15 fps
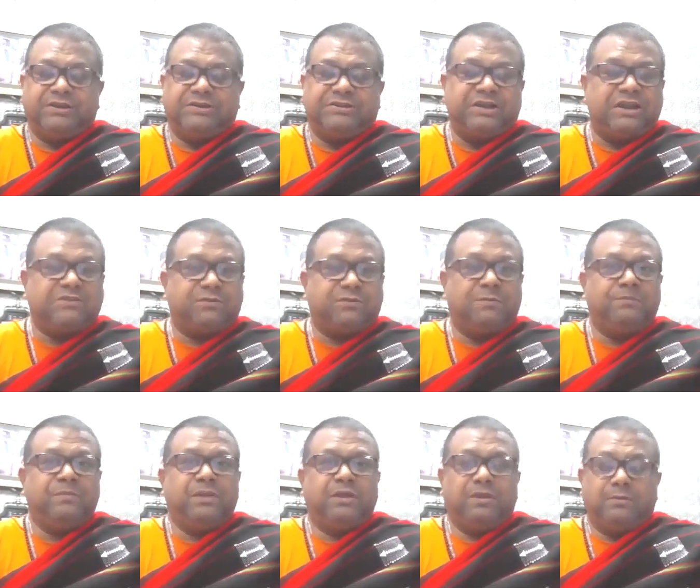It starts
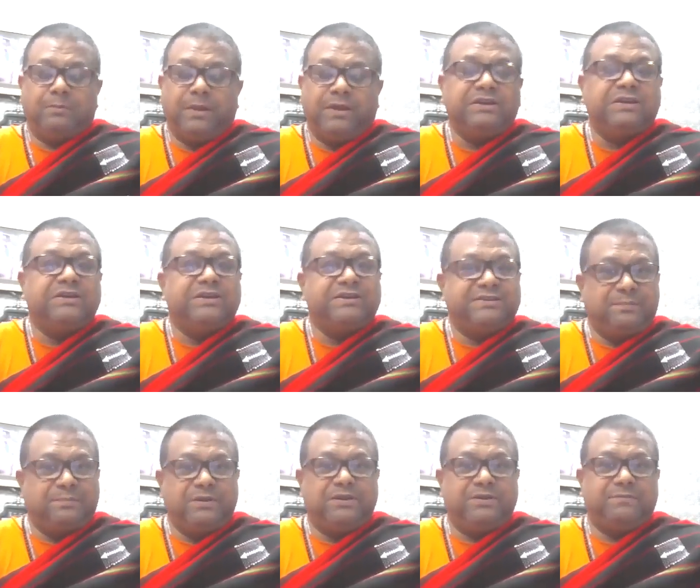from mental
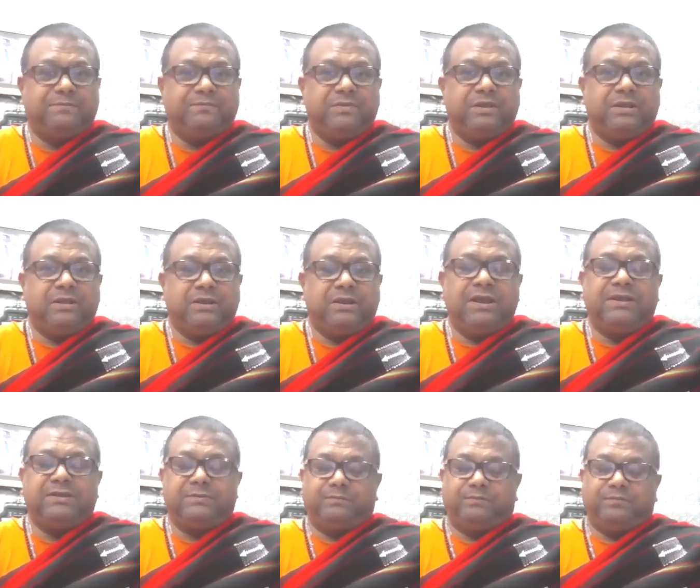discipline.
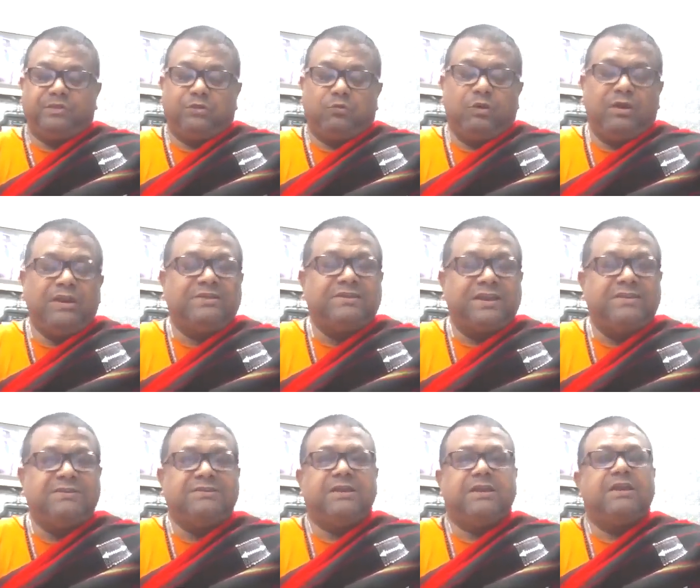Like when it
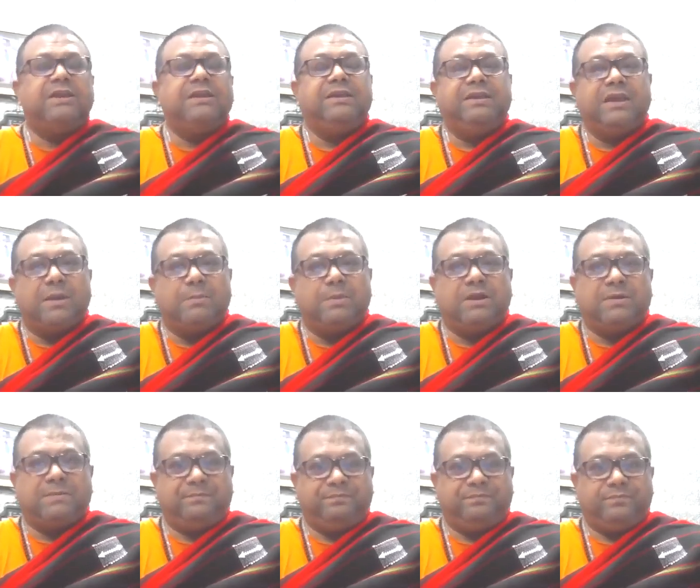says yama,
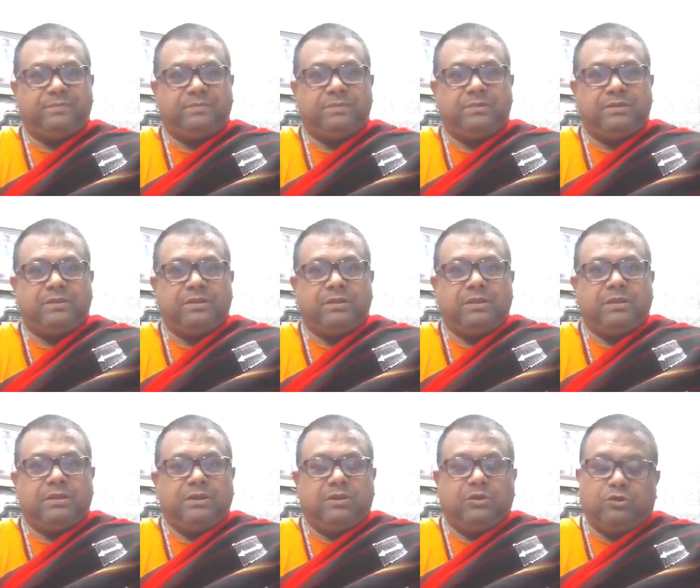
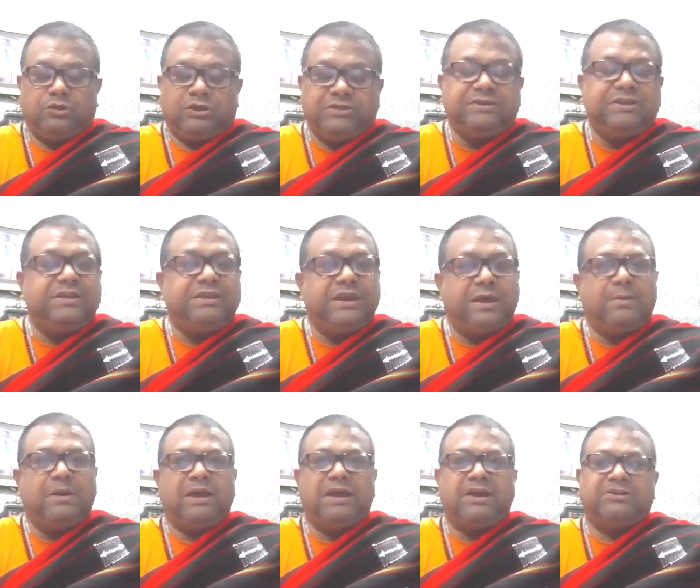this
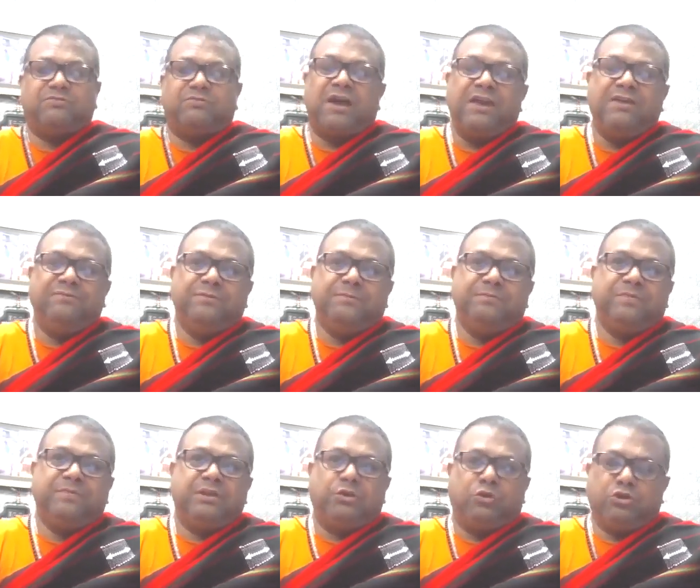yama has 5
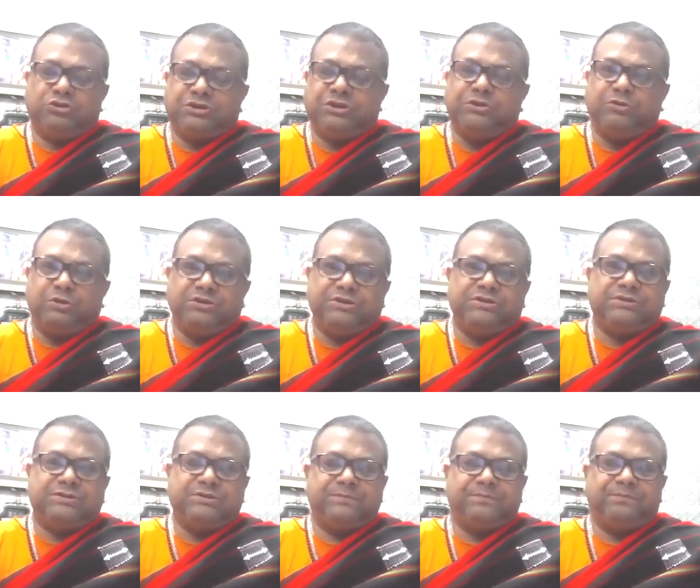
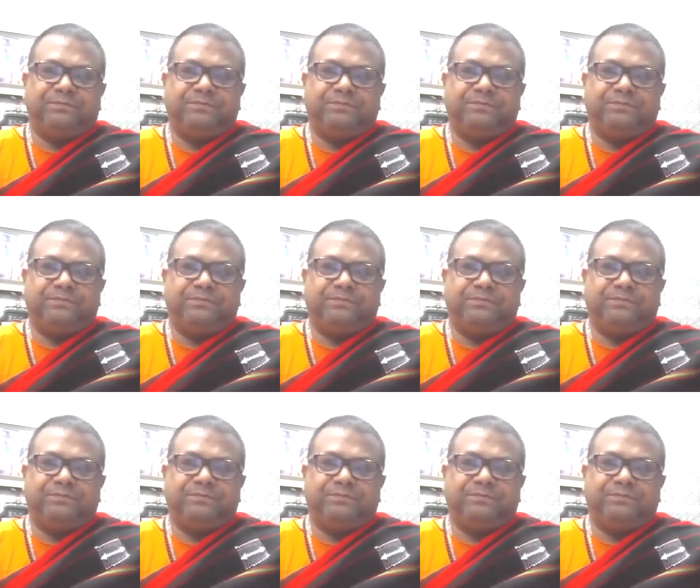constituents.